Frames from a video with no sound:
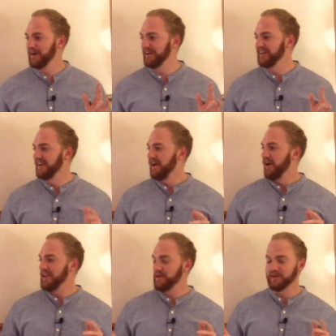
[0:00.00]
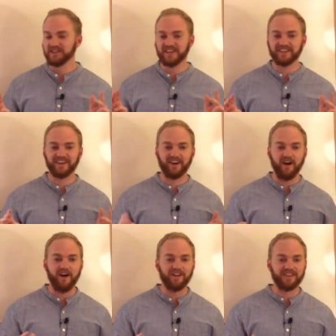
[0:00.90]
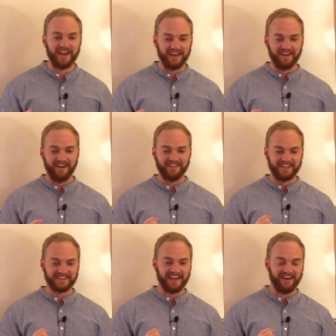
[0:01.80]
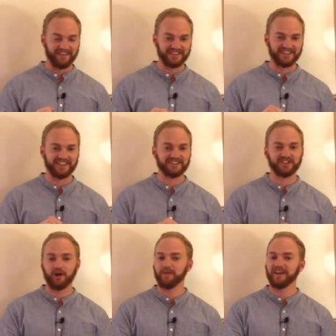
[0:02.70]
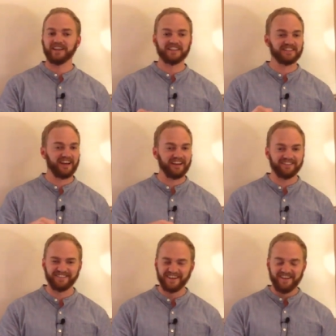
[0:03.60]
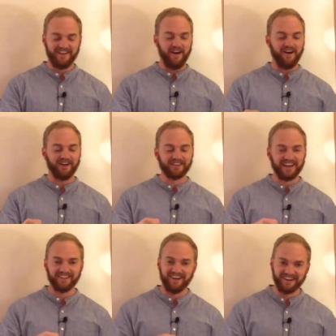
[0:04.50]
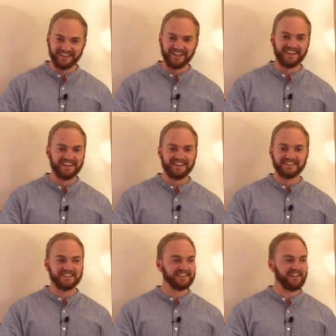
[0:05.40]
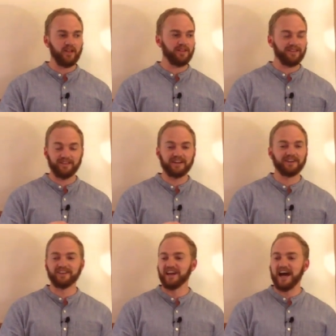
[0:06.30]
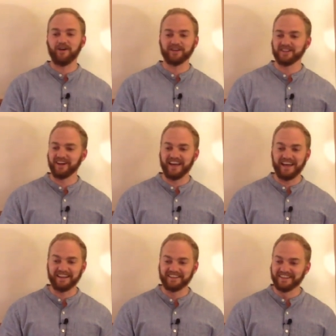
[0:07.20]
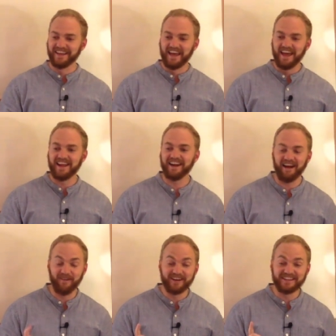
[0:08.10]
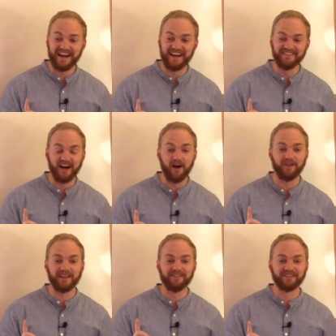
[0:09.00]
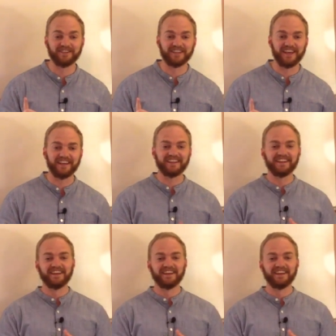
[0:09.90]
but he would sit there all day on this couch sharpening his knife all day long, just literally hours on end. And one time, I'll never forget